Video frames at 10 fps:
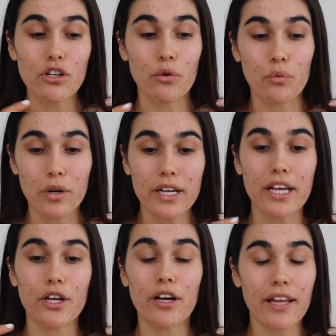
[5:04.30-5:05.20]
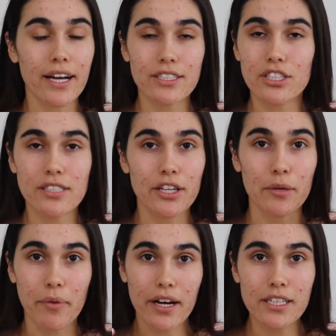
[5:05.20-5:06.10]
are working. Like I just said, your
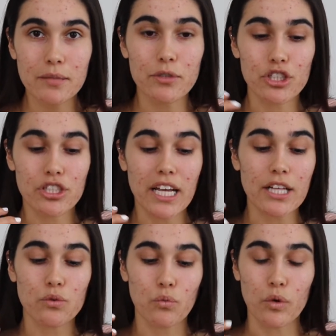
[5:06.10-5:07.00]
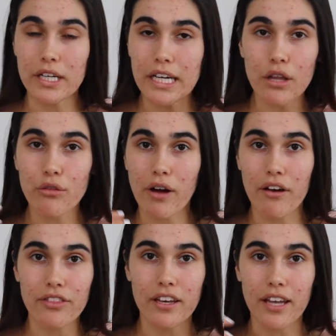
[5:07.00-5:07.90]
body's a machine. It's working
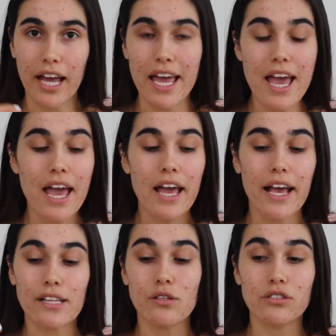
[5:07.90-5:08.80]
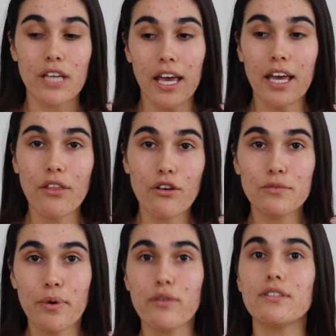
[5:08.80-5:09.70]
throughout the night. It's taking those
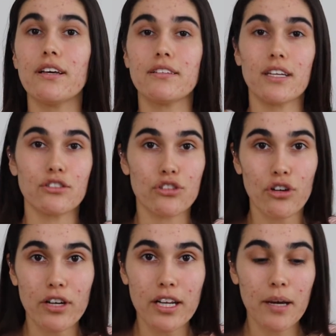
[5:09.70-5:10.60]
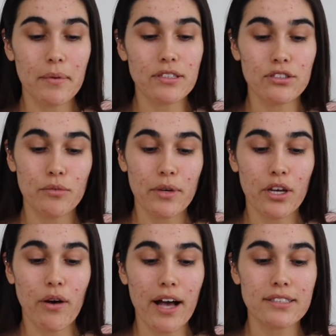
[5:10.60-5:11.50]
proteins and turning them into
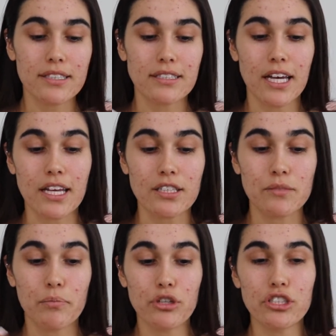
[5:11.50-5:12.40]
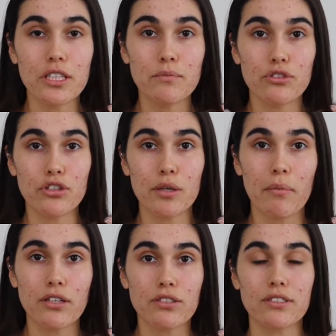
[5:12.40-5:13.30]
amino acids, and it's pushing them to your
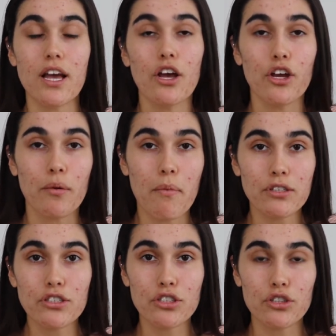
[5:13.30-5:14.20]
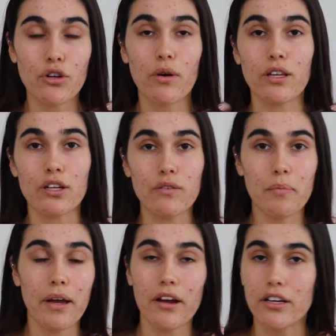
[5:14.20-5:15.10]
muscles. Your muscles are growing, they're
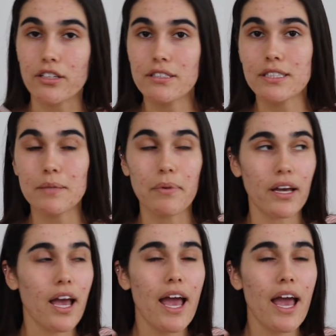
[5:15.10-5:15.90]
repairing, you're sleeping.